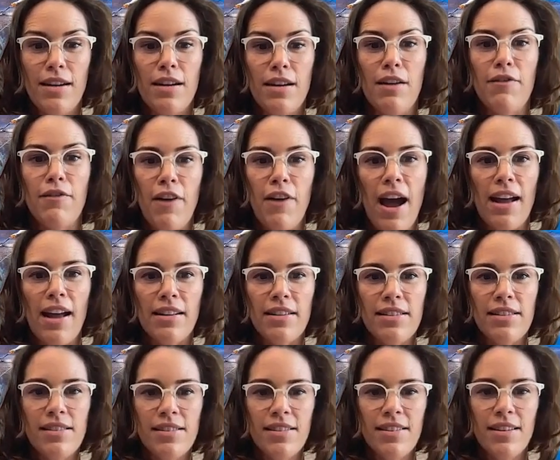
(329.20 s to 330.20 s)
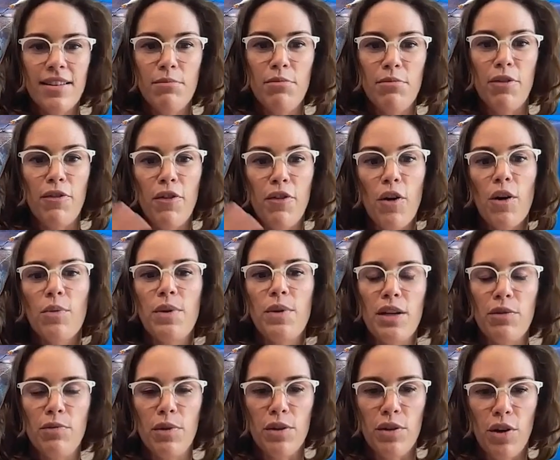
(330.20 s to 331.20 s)
in advance before
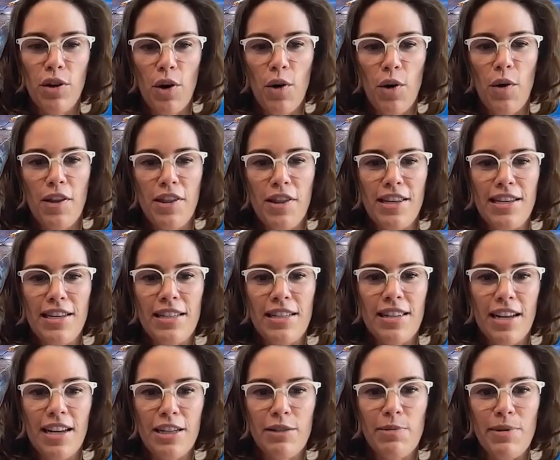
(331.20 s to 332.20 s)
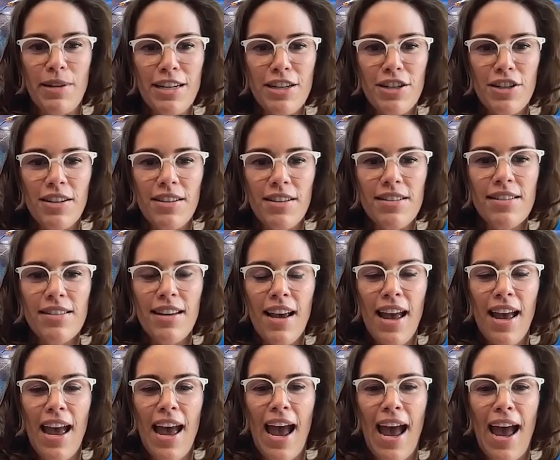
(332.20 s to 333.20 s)
we would go on these expeditions,
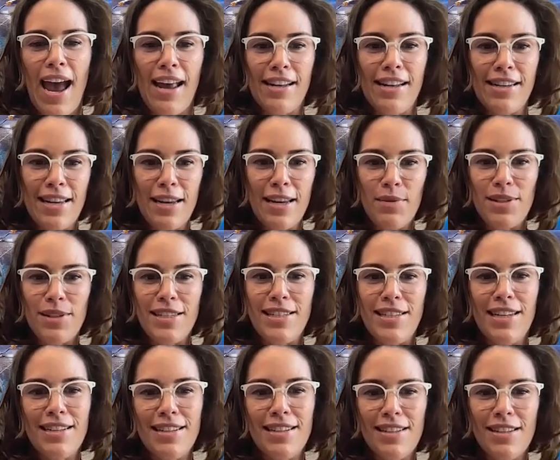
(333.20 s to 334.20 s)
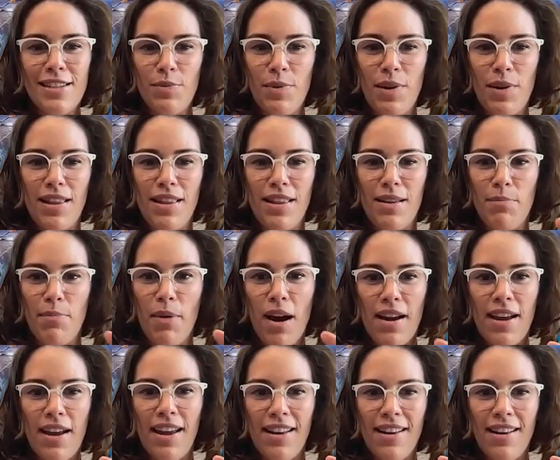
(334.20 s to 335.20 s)
and he would sit us with a
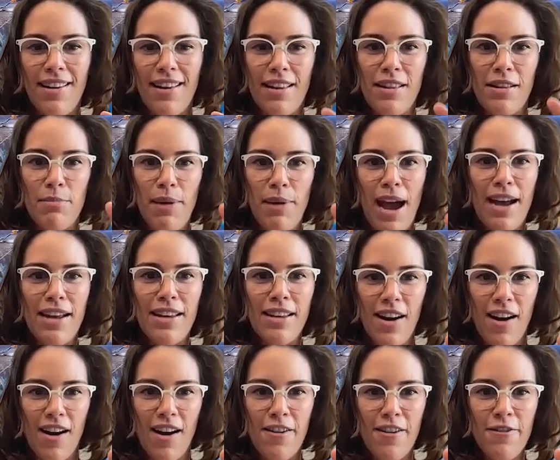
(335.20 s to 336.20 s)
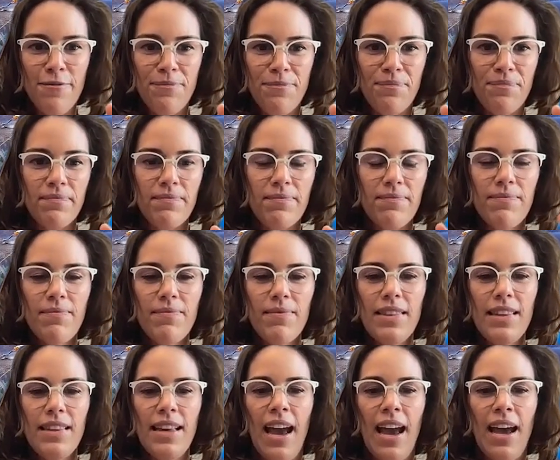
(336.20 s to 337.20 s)
bucket in the backyard,
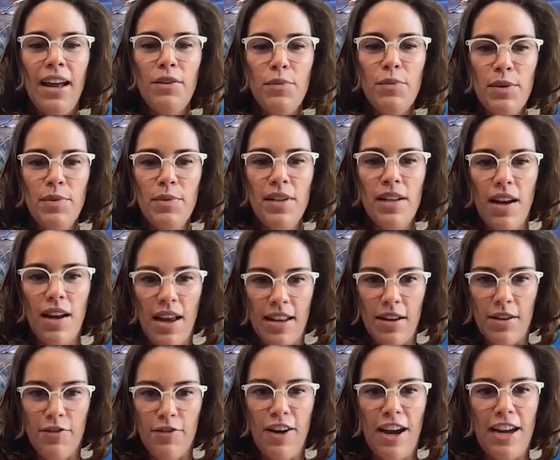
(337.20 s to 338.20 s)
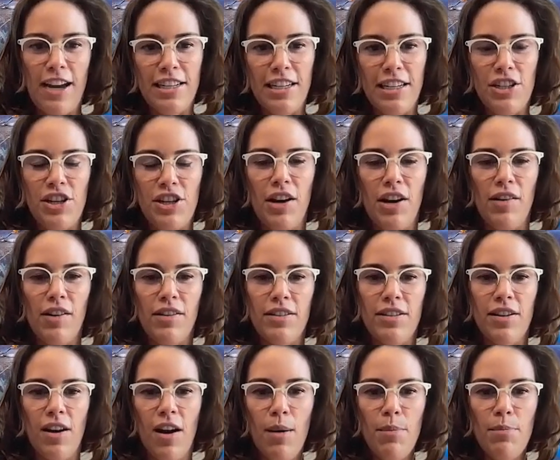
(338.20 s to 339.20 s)
and we would and a fighting chair
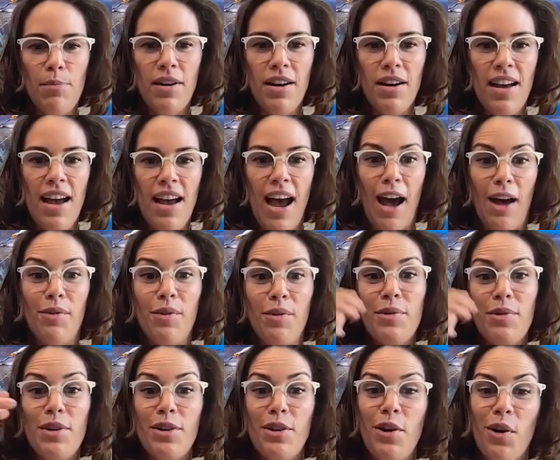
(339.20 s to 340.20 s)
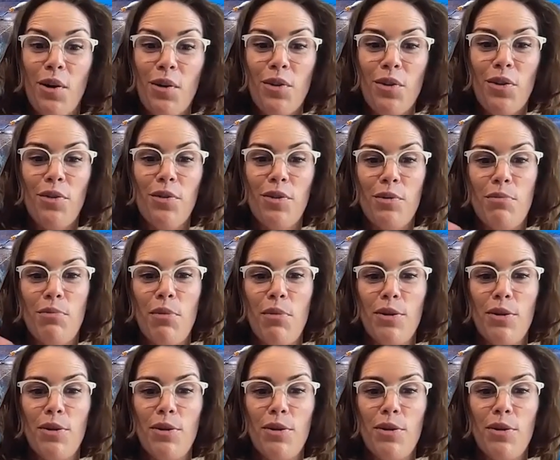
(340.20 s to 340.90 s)
on top, and we would go through the